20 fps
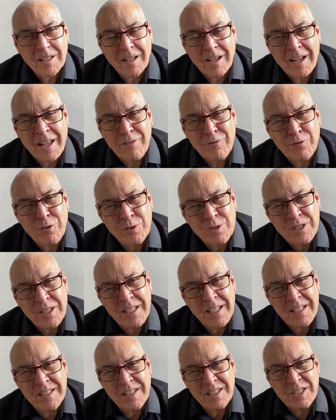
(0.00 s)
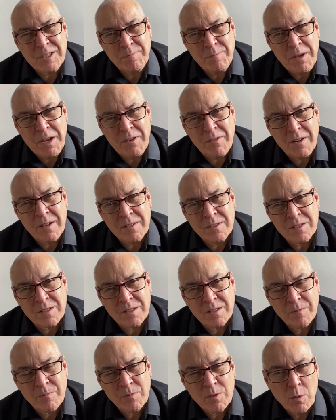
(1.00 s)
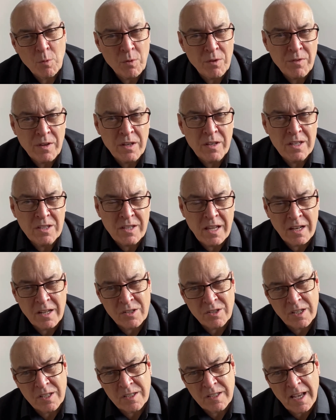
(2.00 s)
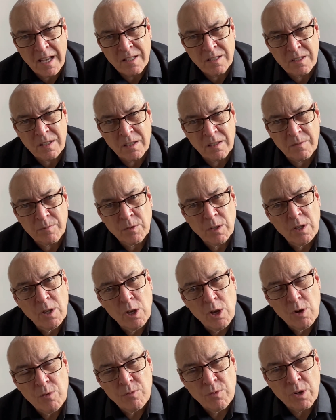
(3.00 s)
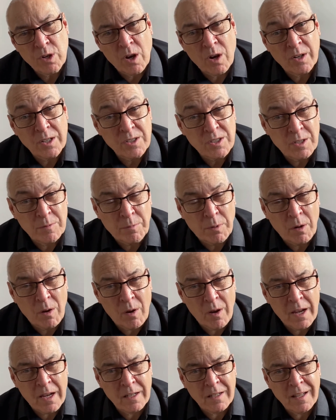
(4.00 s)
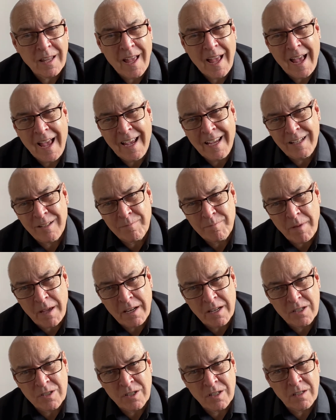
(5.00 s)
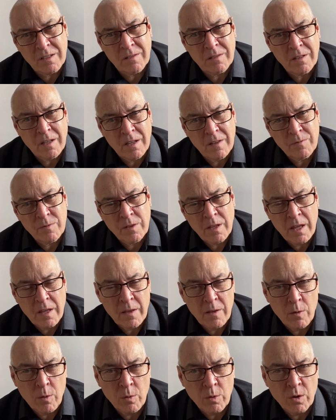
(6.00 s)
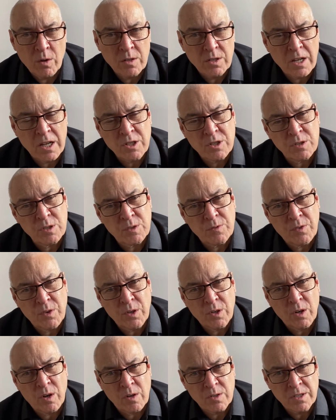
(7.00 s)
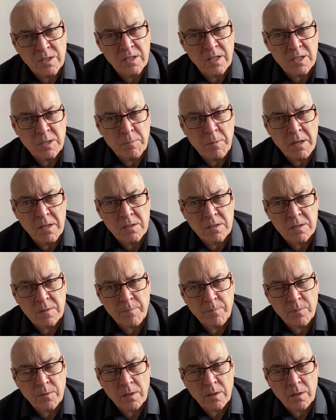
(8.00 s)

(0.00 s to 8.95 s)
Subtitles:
I have 40 years experience within this energy sector regarding supplying and managing organisations' third largest expense.